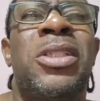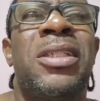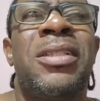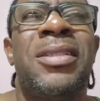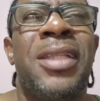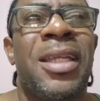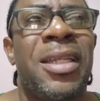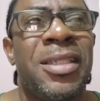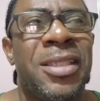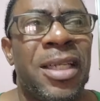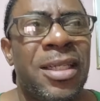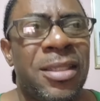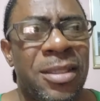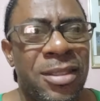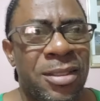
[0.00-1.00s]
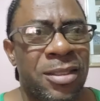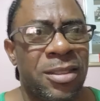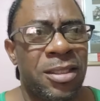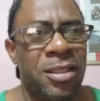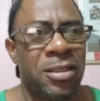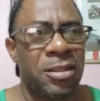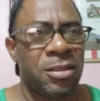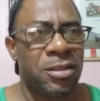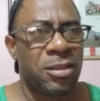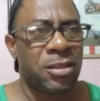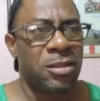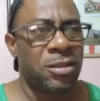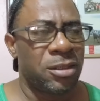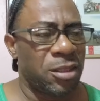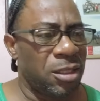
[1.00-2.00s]
intelligence
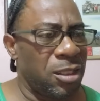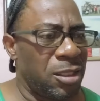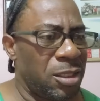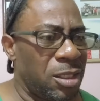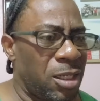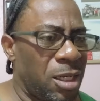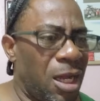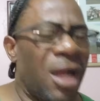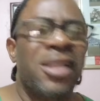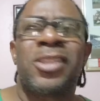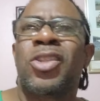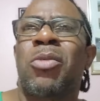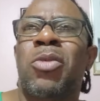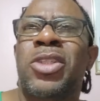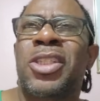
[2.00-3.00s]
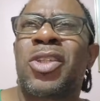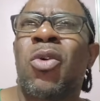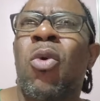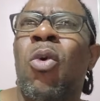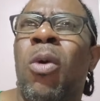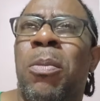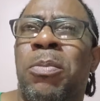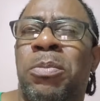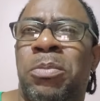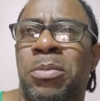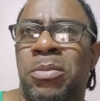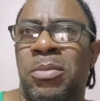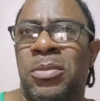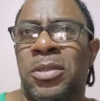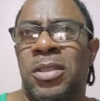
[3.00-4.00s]
and so much scope
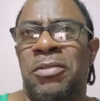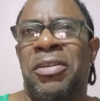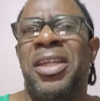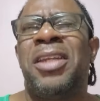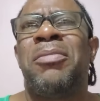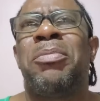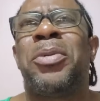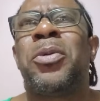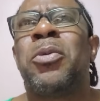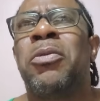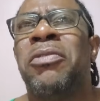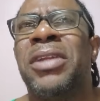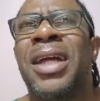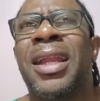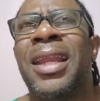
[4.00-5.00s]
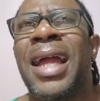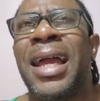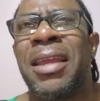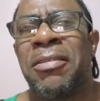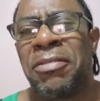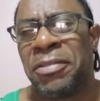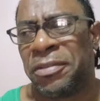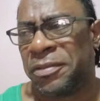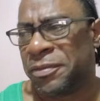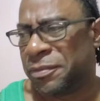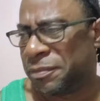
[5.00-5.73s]
for improving a life.